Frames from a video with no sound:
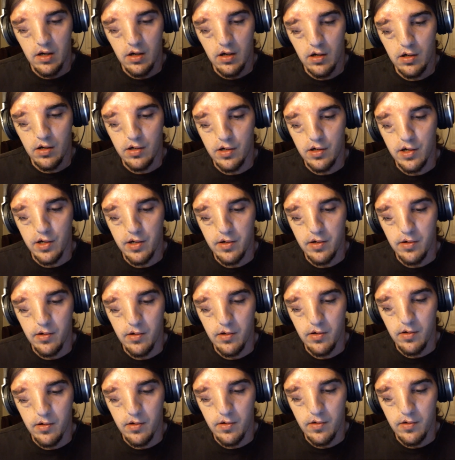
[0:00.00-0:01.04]

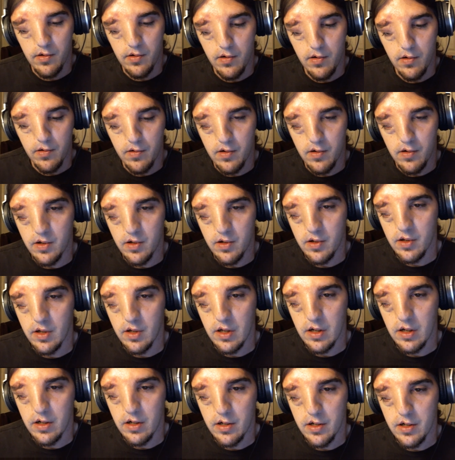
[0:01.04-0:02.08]
Yeah. Alright,
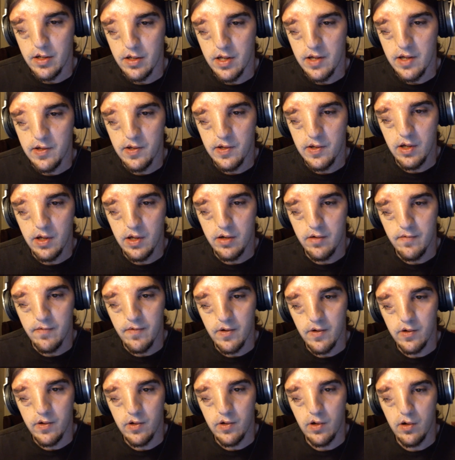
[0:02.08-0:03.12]
so,
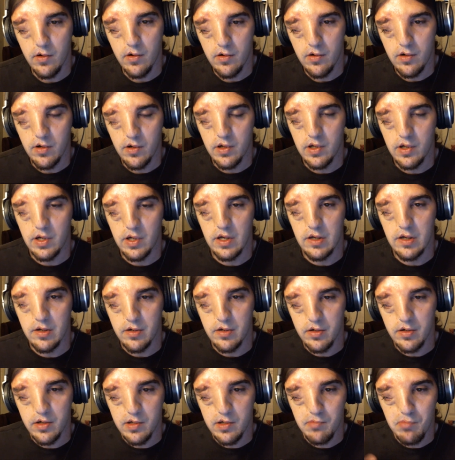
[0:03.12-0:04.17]
alright, that's the end of the
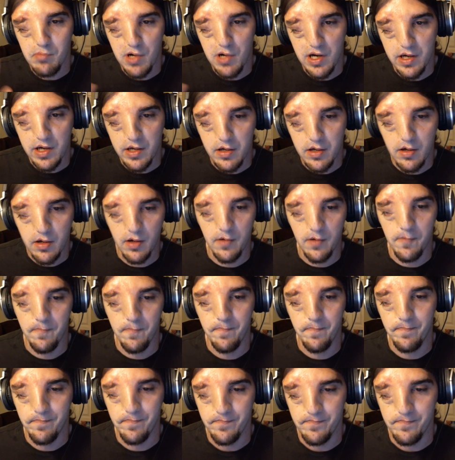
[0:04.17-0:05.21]
show. Uh,
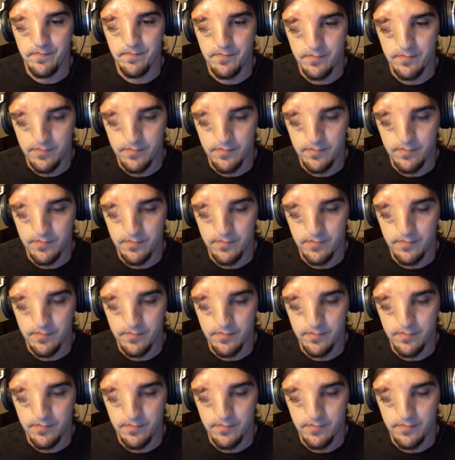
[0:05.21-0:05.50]
goodbye. See y'all